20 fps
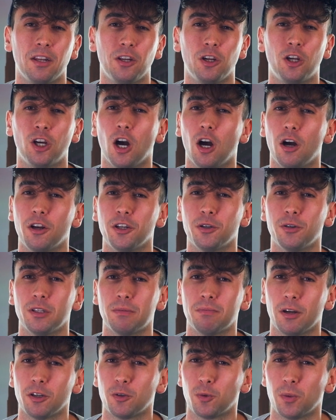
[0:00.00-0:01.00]
you can't do as
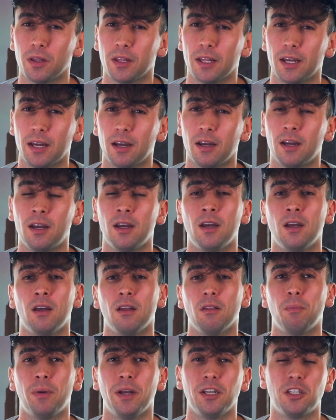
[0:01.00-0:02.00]
much with it.
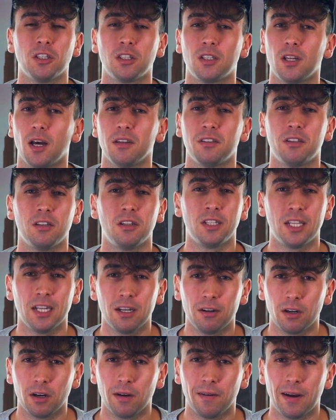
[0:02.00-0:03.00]
The picture starts to
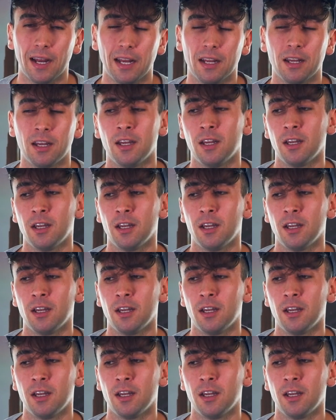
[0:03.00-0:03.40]
deteriorate.